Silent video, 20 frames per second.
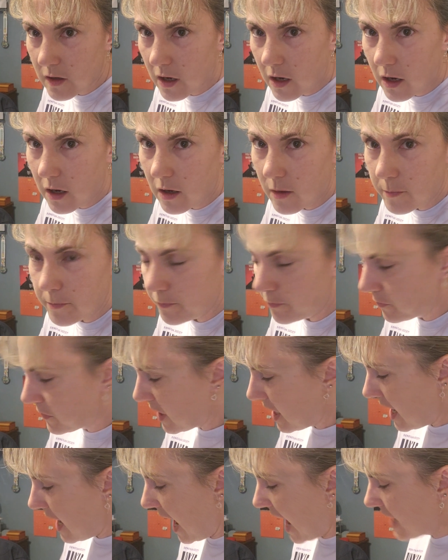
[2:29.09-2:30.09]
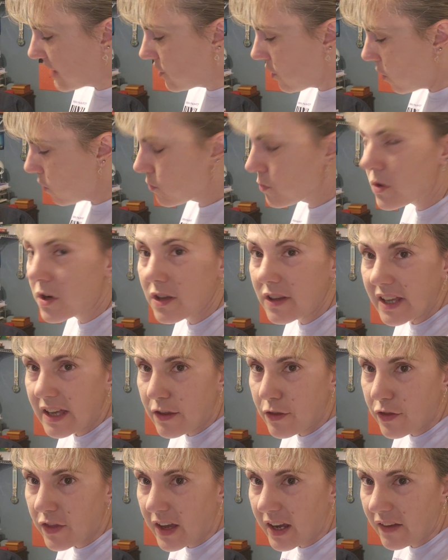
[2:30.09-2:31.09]
I don't really
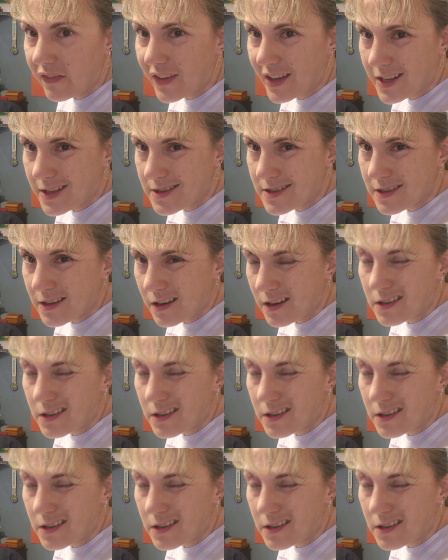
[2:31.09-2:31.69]
think that it's